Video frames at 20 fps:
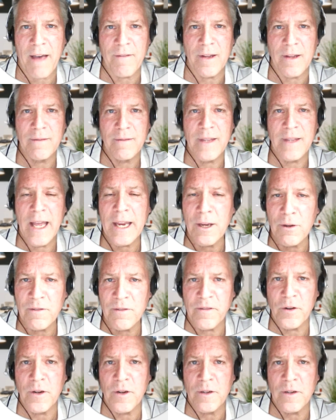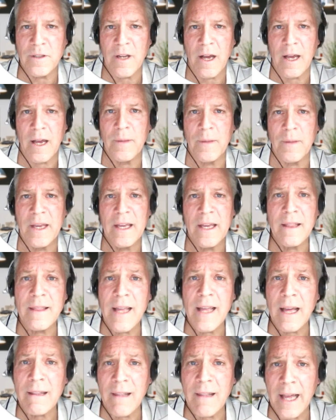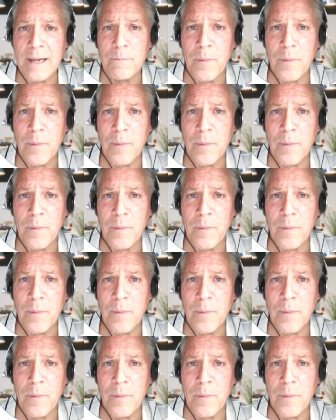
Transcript: So there you have it. Thank you for your time.